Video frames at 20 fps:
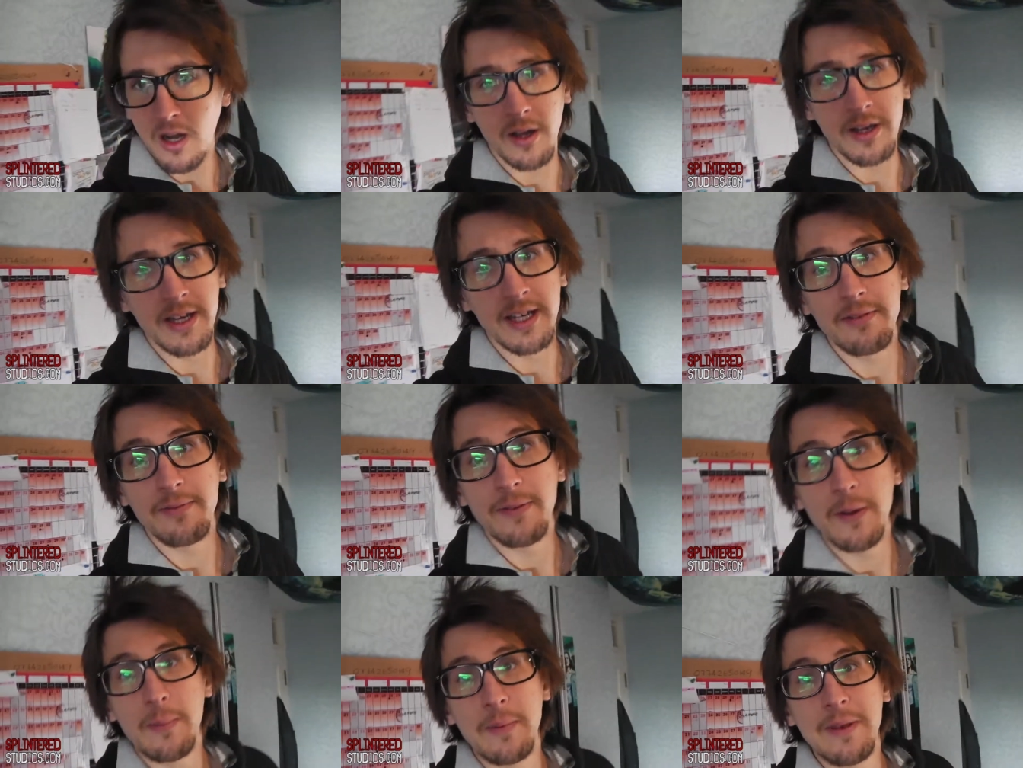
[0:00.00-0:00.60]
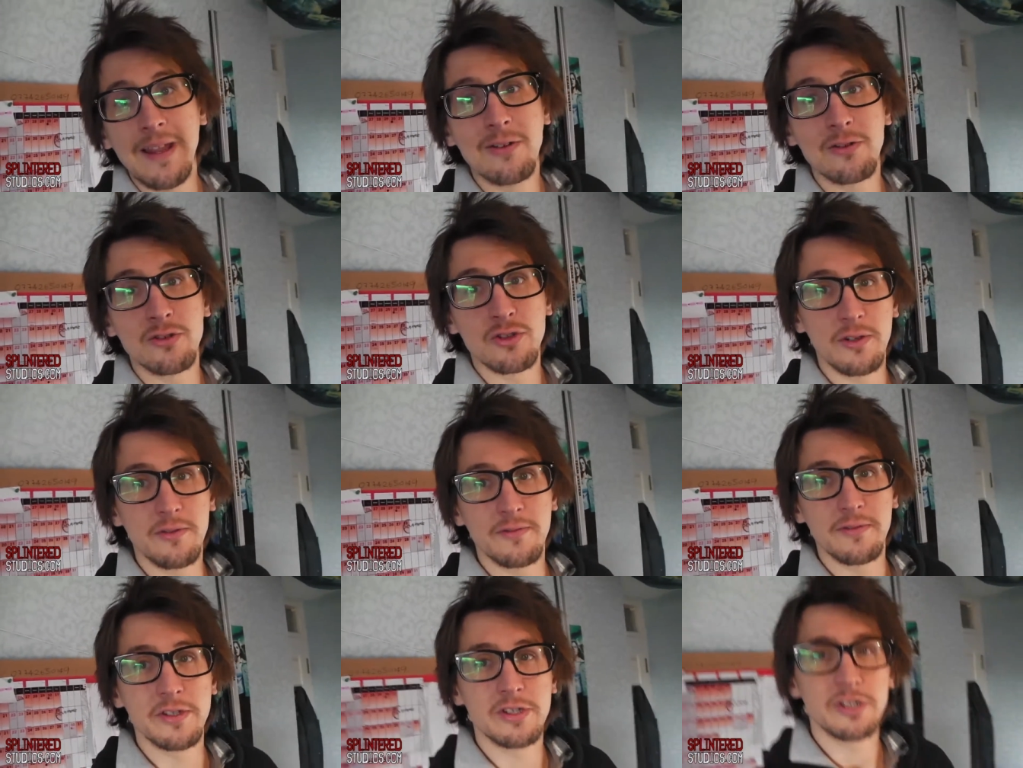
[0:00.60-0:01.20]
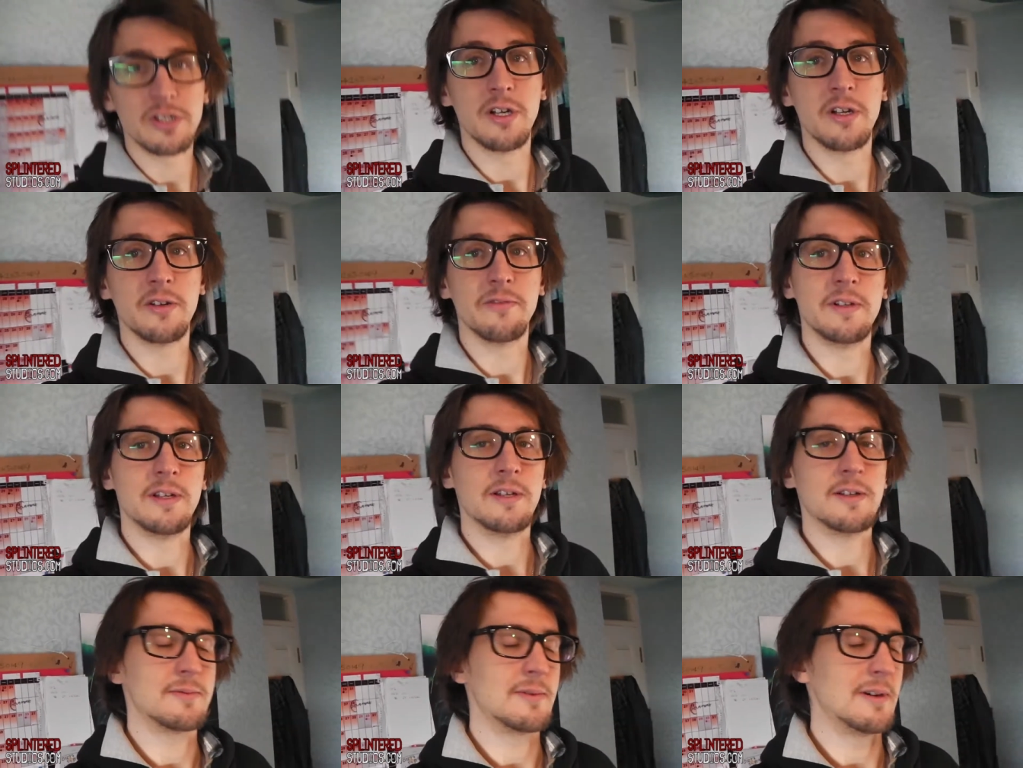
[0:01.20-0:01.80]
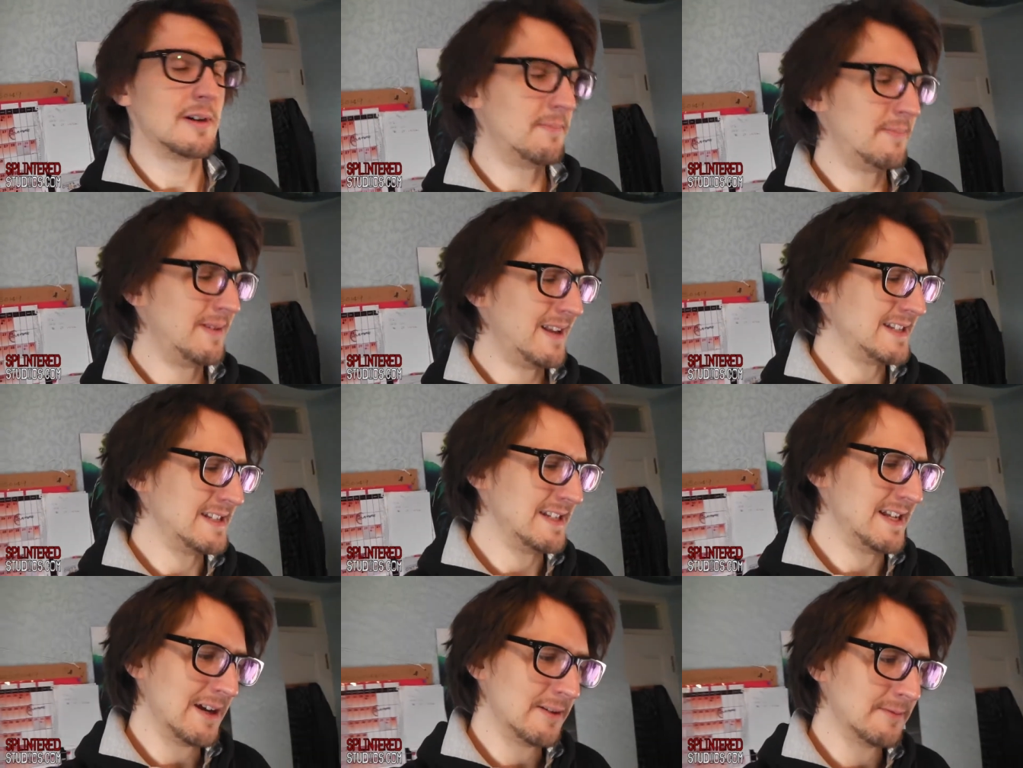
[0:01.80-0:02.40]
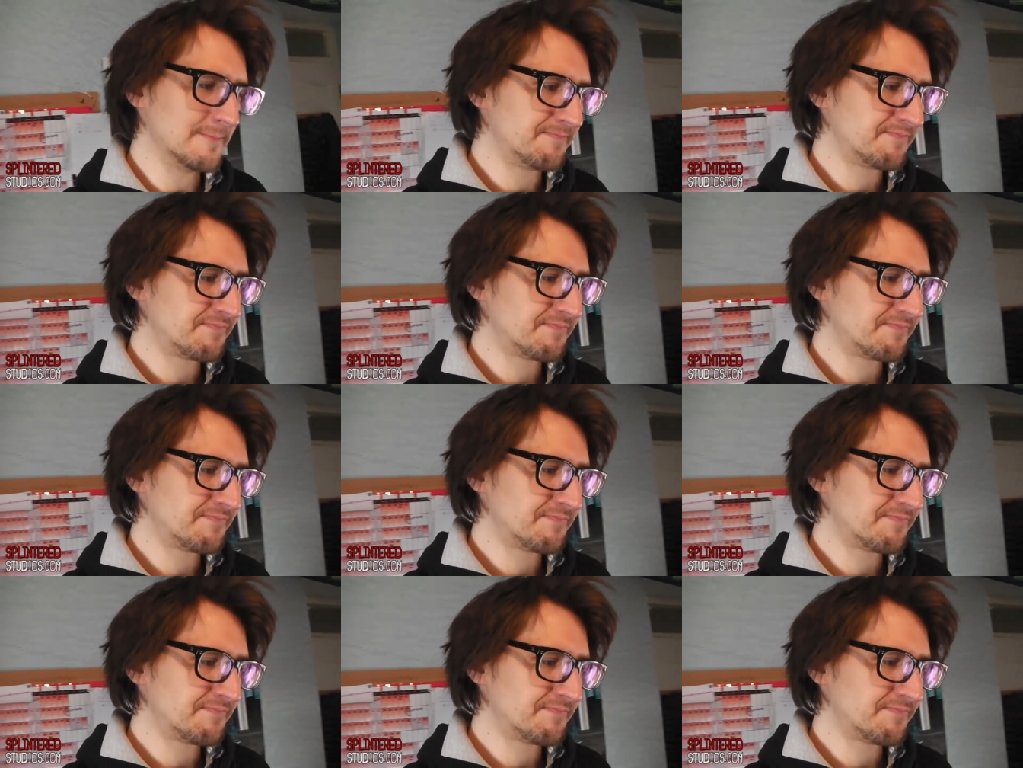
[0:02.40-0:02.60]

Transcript: I need to film an outro for the Sherlock video as well. Bloody hell.